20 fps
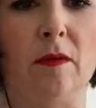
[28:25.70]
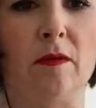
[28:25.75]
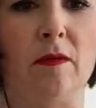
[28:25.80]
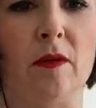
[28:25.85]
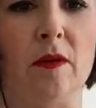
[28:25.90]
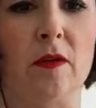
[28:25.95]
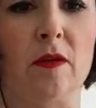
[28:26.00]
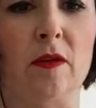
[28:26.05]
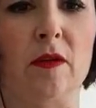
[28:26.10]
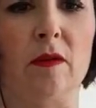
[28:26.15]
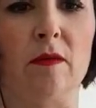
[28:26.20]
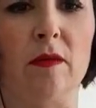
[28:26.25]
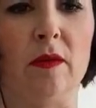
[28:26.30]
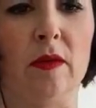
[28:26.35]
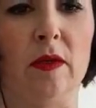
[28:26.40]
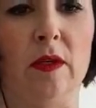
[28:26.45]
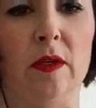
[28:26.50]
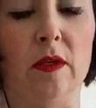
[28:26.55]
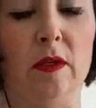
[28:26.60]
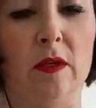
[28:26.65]
we've got some
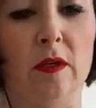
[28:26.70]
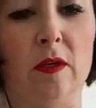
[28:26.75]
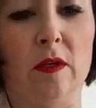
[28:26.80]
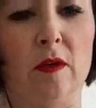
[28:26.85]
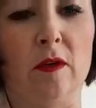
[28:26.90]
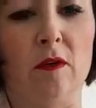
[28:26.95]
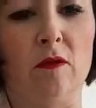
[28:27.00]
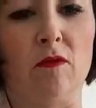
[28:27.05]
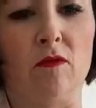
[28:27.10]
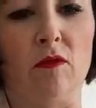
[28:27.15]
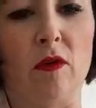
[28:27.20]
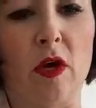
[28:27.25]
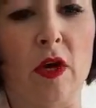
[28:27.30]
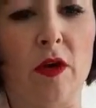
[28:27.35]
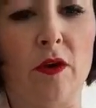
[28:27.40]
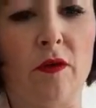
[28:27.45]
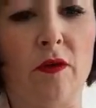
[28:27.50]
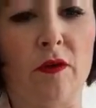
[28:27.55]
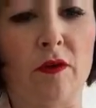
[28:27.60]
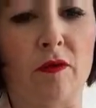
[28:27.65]

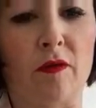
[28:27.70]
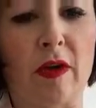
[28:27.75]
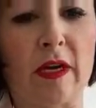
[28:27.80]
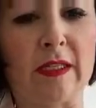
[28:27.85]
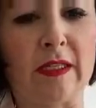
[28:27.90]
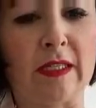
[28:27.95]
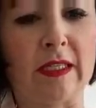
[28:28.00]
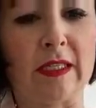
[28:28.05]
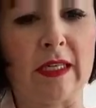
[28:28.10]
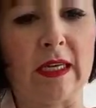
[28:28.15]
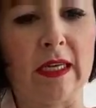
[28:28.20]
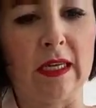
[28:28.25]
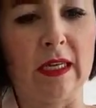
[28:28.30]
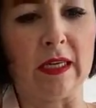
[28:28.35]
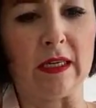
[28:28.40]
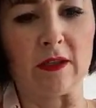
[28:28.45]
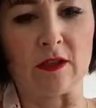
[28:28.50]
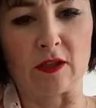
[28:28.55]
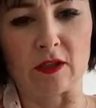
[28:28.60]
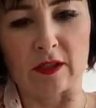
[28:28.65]
rogue threads here.
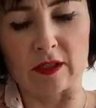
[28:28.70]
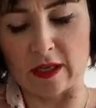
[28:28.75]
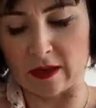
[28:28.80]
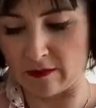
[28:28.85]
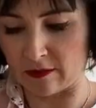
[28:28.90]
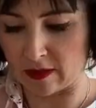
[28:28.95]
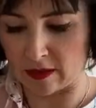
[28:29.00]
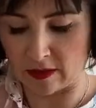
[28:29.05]
Let's just get rid